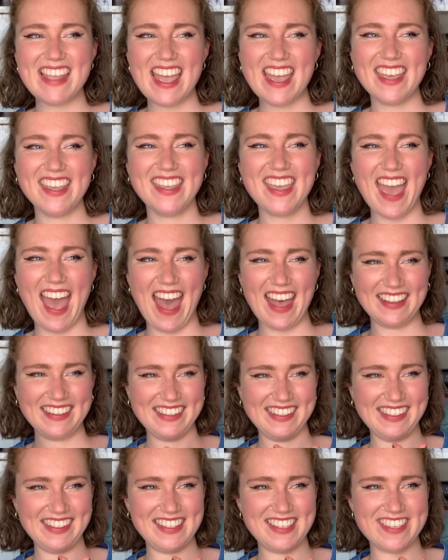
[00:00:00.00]
Yeah,
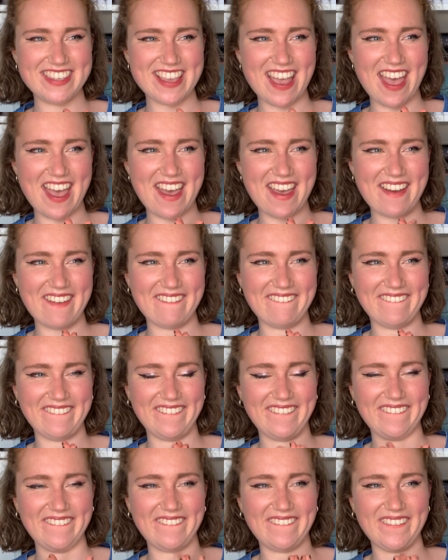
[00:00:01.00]

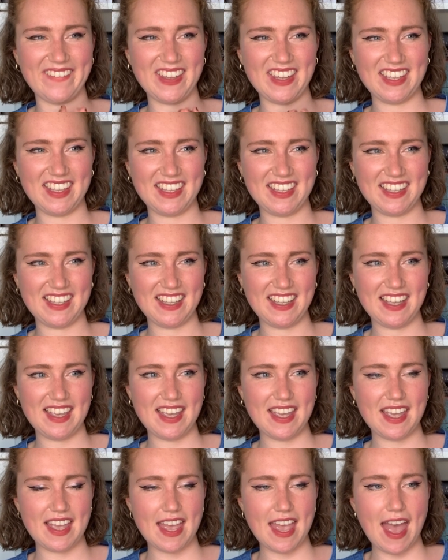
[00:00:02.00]
so
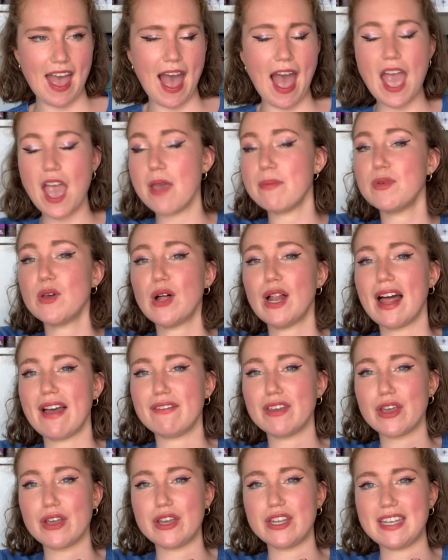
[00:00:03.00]
I hope you're all
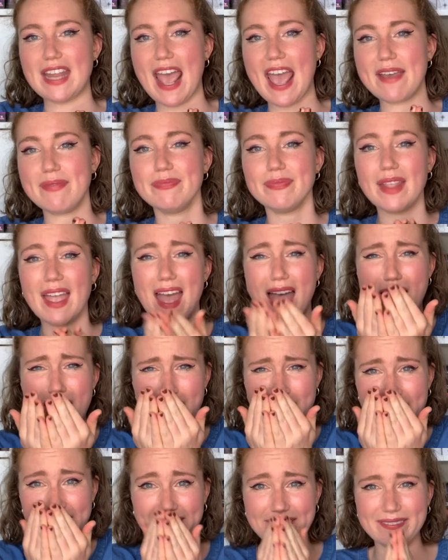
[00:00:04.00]
having a good day.
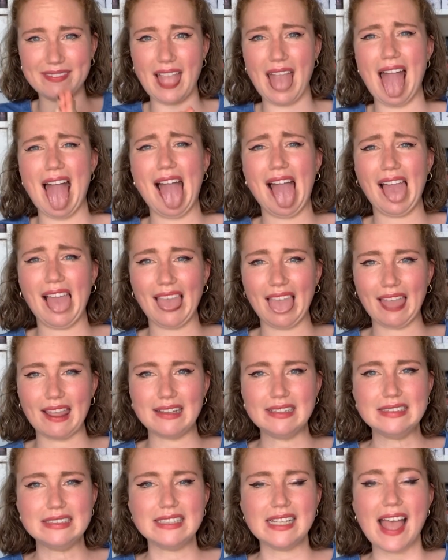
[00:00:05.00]
And
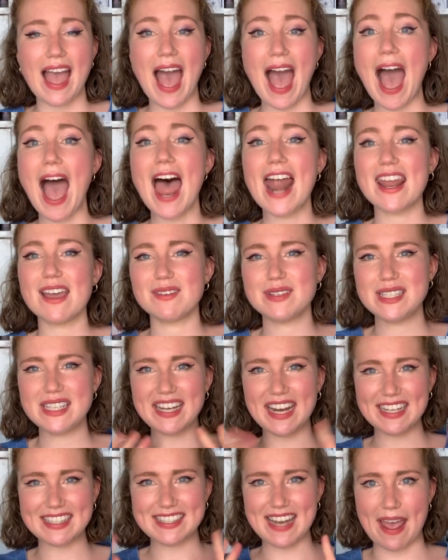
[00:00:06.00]
I will see
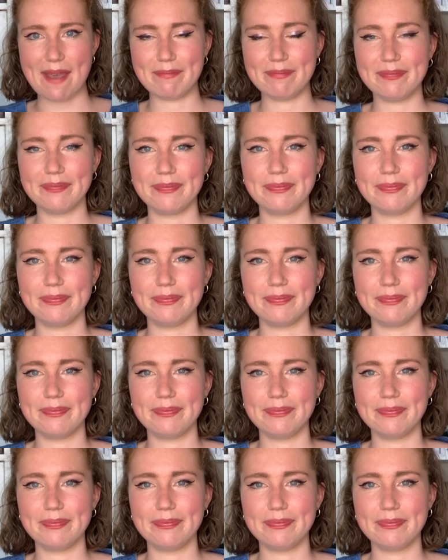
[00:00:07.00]
you next time.